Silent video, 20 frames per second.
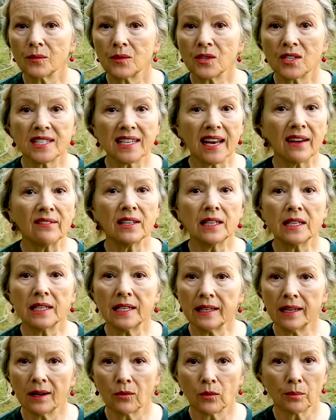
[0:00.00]

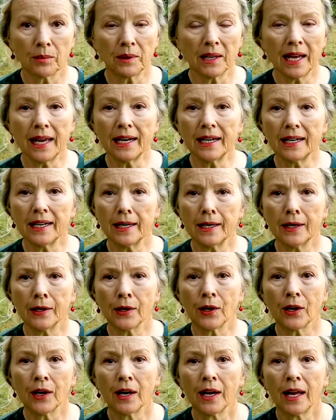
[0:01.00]
70 that were planted
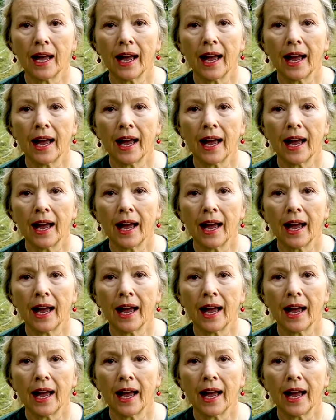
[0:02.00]
here.